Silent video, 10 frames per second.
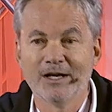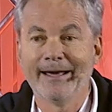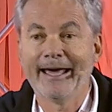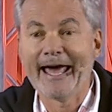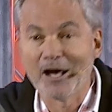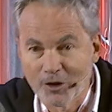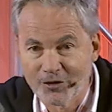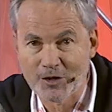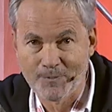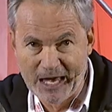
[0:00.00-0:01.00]

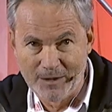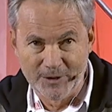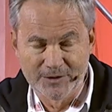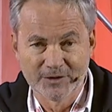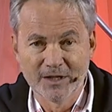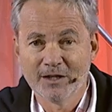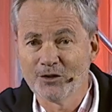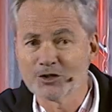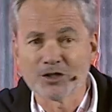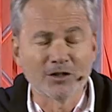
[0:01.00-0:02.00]
healthy babies.
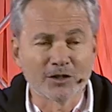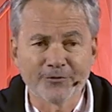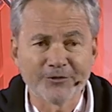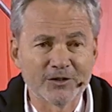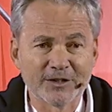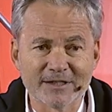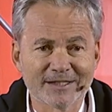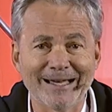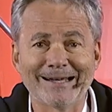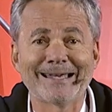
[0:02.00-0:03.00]
There's a lot of illness
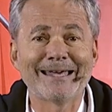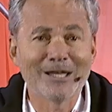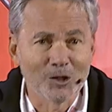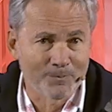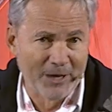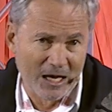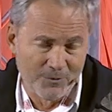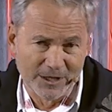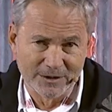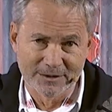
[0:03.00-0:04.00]
that kill
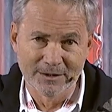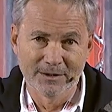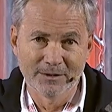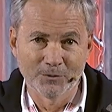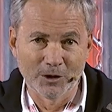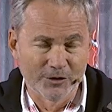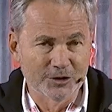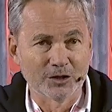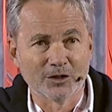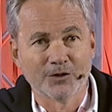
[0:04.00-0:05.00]
babies. Well,
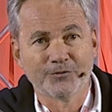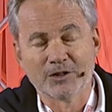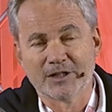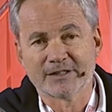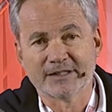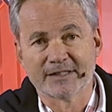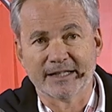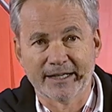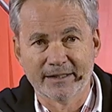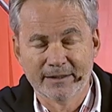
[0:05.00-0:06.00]
there's a lot of illnesses
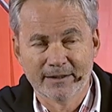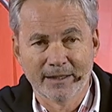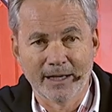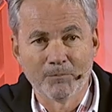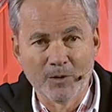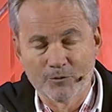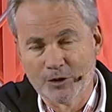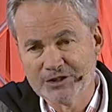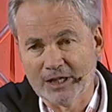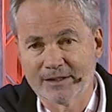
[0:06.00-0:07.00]
that
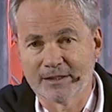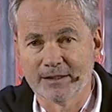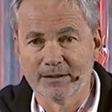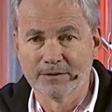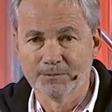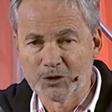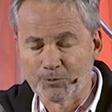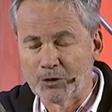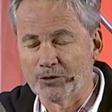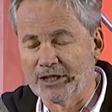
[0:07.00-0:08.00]
result in
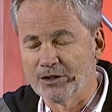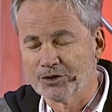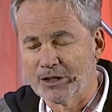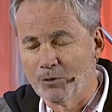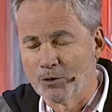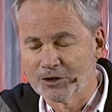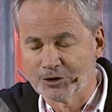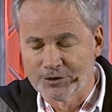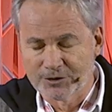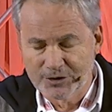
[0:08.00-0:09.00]
spontaneous
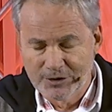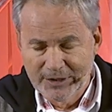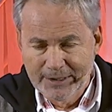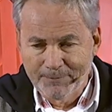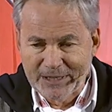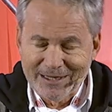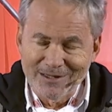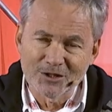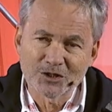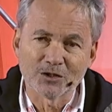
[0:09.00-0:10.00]
abortions. But then
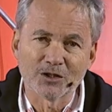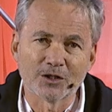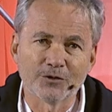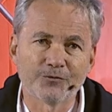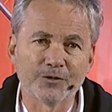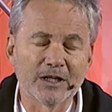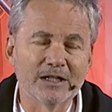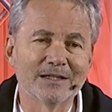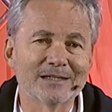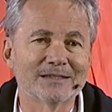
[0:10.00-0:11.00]
there's a lot of
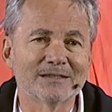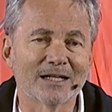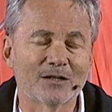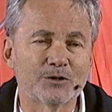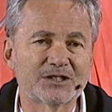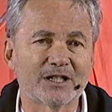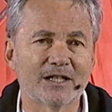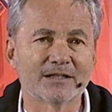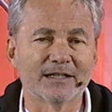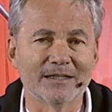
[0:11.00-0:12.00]
illnesses that
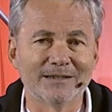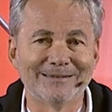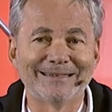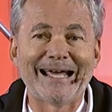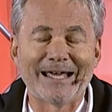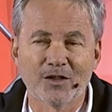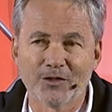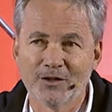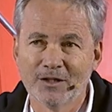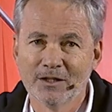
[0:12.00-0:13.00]
result in
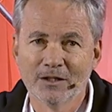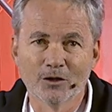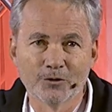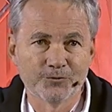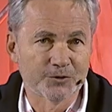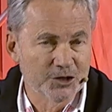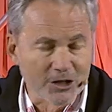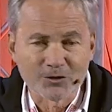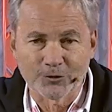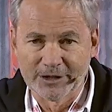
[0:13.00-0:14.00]
death of
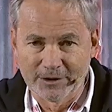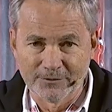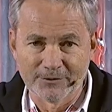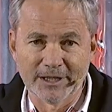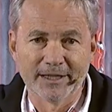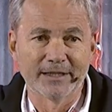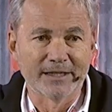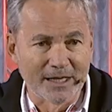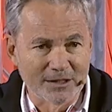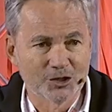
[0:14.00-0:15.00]
children, right?
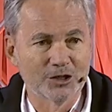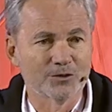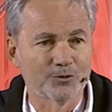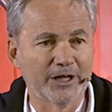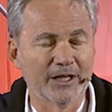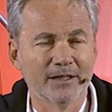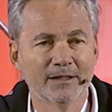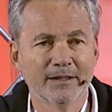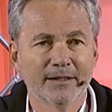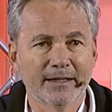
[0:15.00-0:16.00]
Young children.
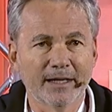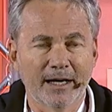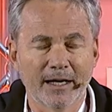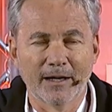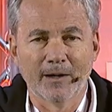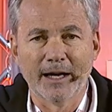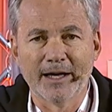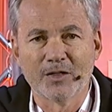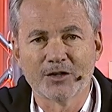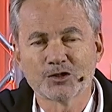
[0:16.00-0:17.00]

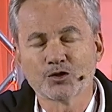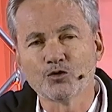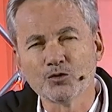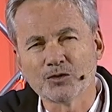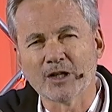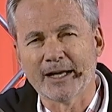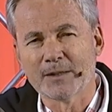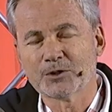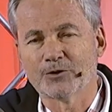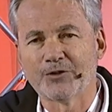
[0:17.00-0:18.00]
And there's 2
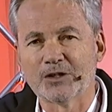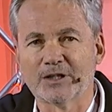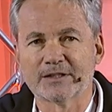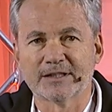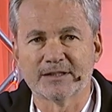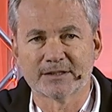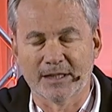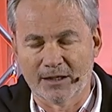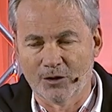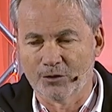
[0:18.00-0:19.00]
types of illnesses
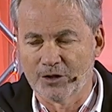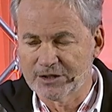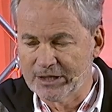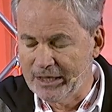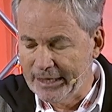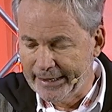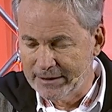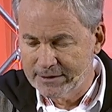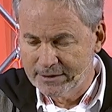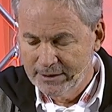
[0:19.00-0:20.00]
along these
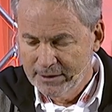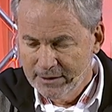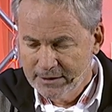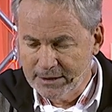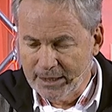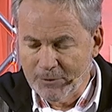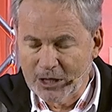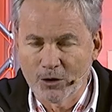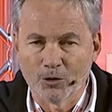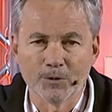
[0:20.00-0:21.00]
lines. Some are
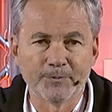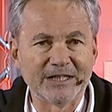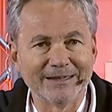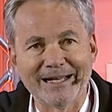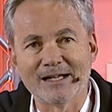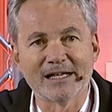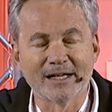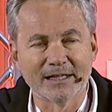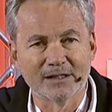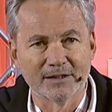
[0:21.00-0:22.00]
called
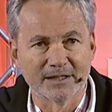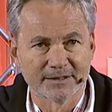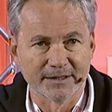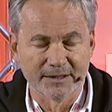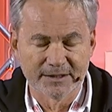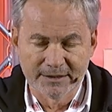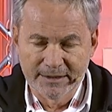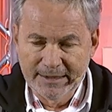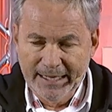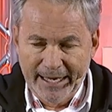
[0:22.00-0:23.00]
Mendelian illnesses,
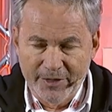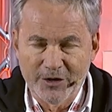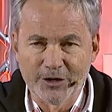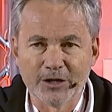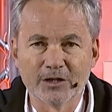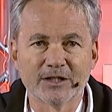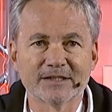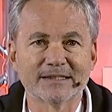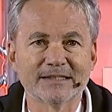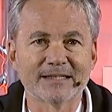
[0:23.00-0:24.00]
and they're
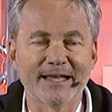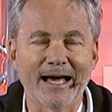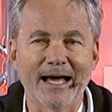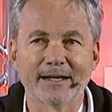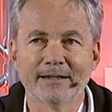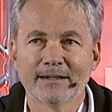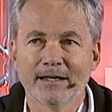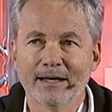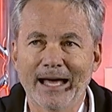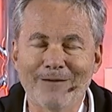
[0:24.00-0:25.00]
illnesses that
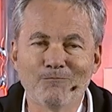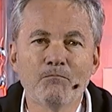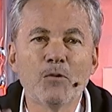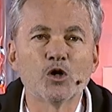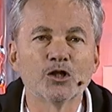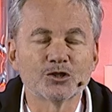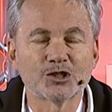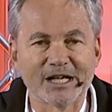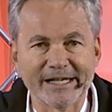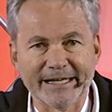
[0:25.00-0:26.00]
have
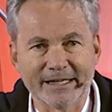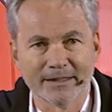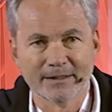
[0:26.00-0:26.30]
monogenic